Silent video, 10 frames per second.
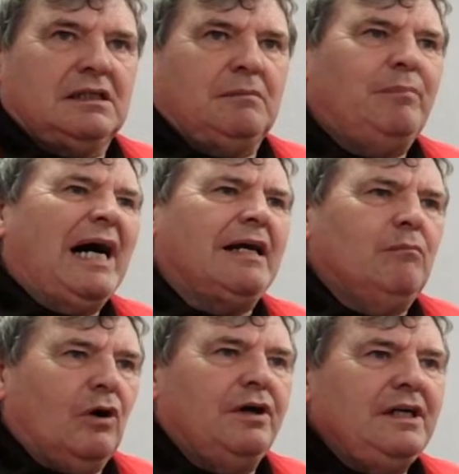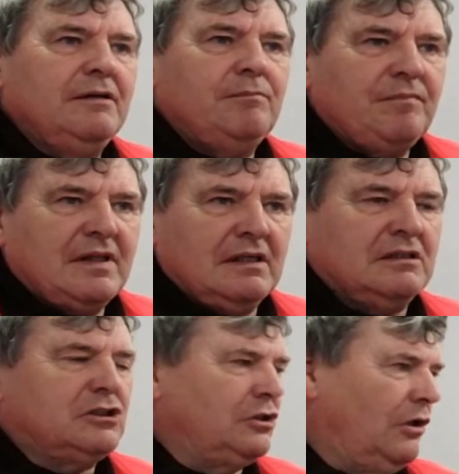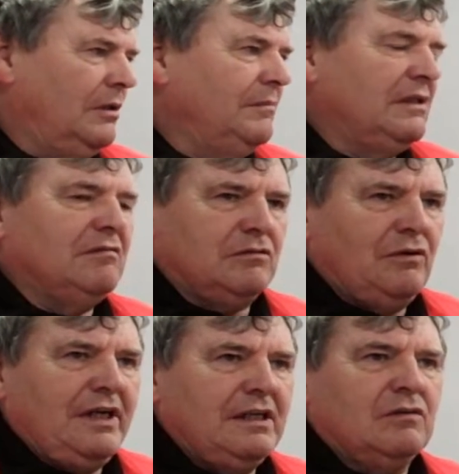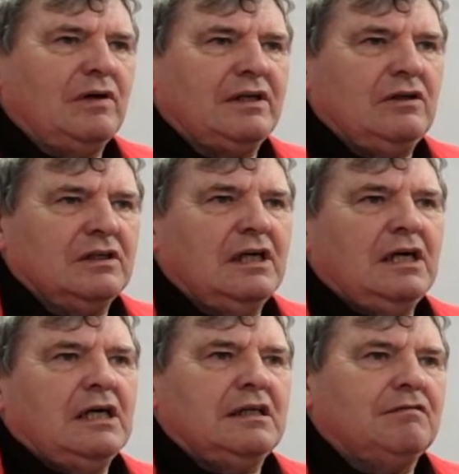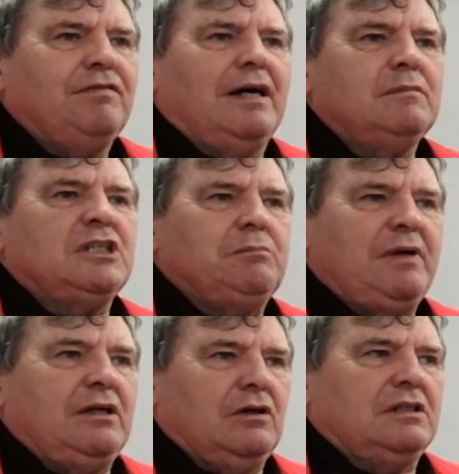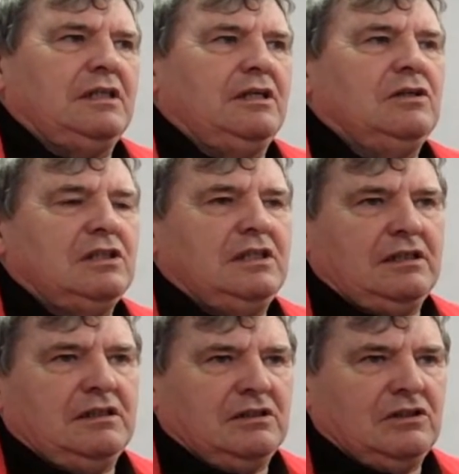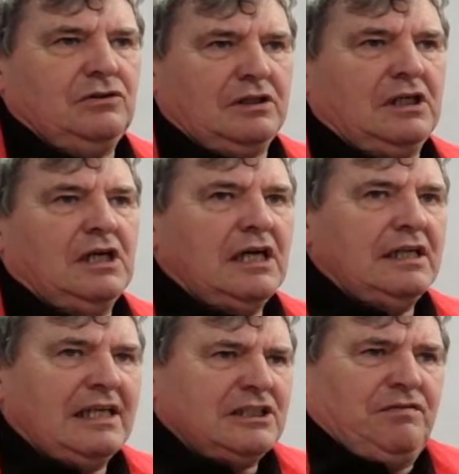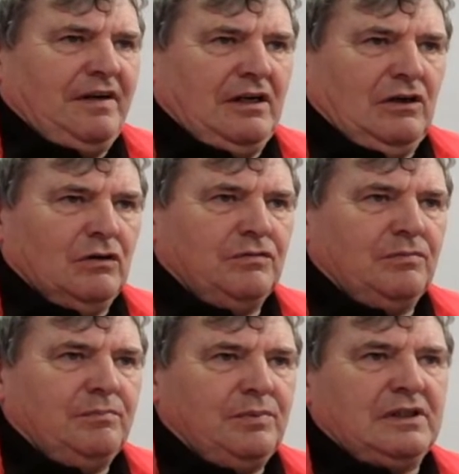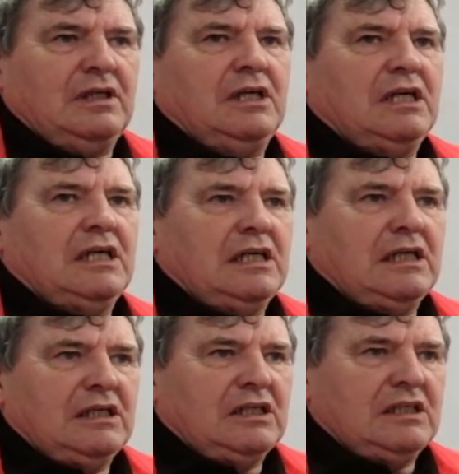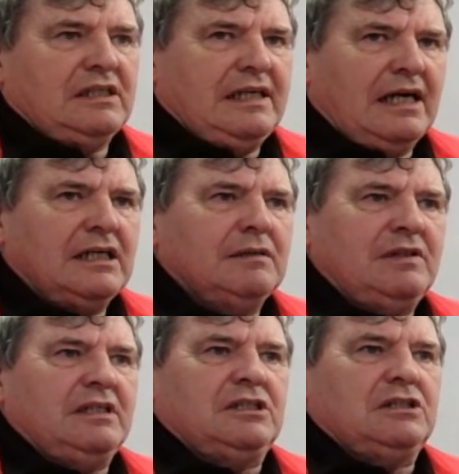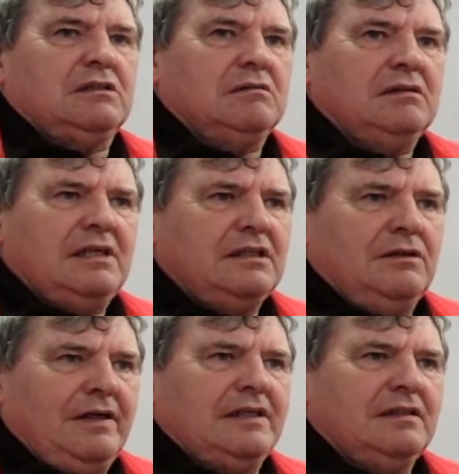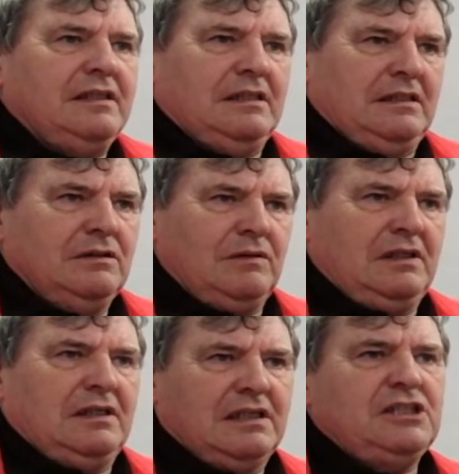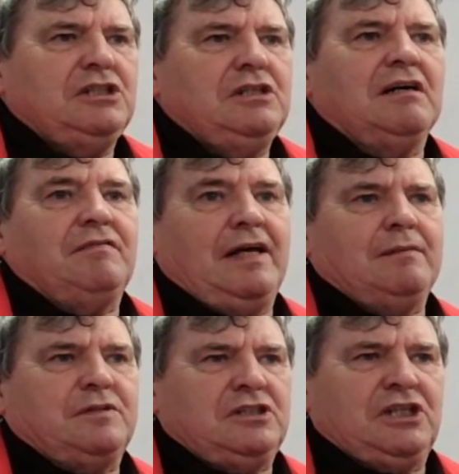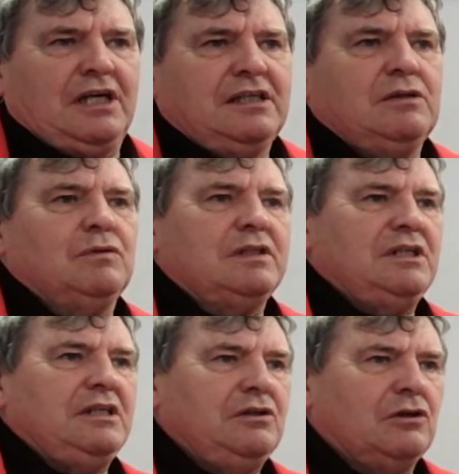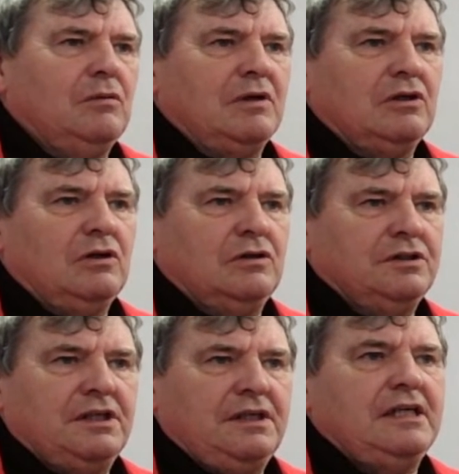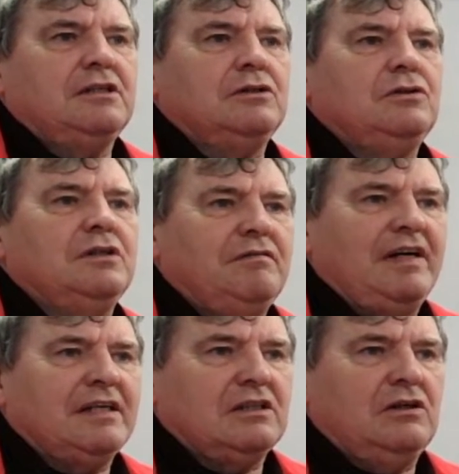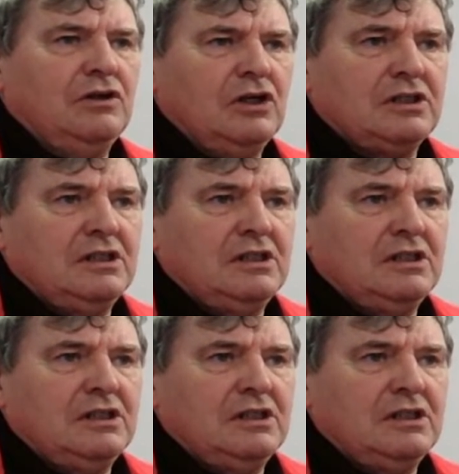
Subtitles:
bad morning and storm and rain and whatnot, that families may not get out there and do it. That's fair enough, but the argument is get your entry in anyway. At least you have helped the charity, whether you'd come along on the day to do the event or not.